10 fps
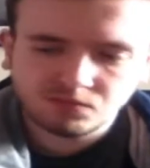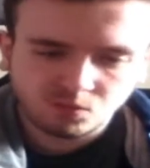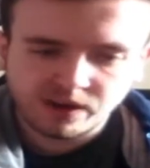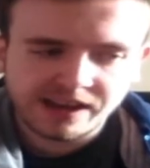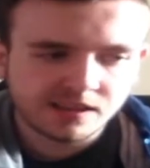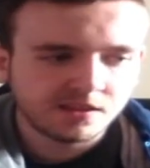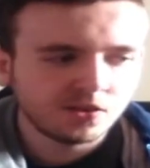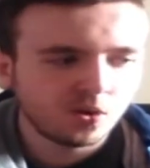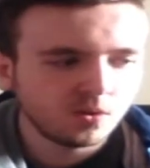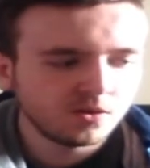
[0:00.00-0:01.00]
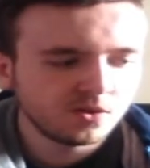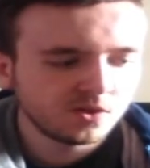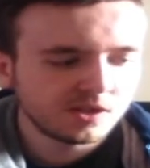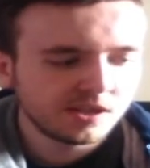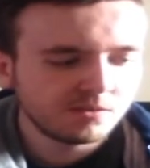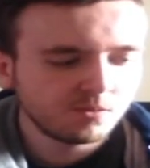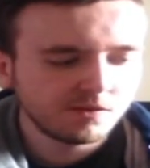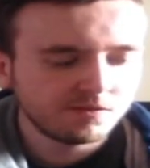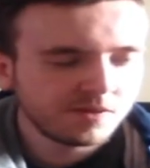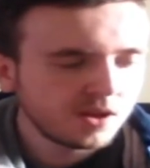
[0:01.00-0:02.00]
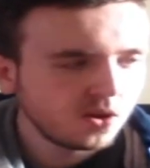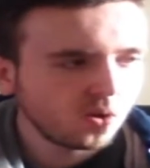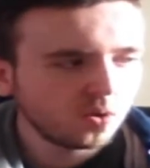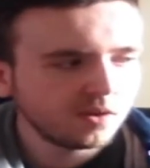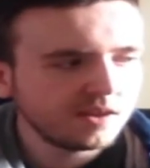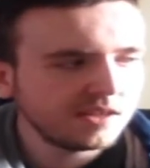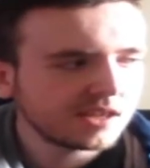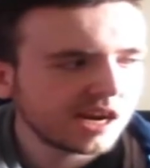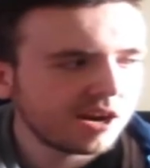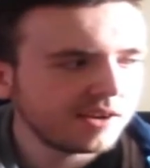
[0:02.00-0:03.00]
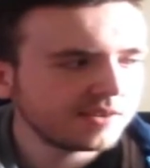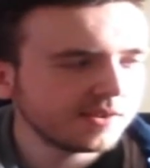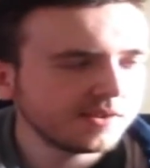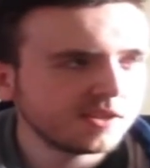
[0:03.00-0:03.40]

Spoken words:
the way that Nolan does it with all of these characters,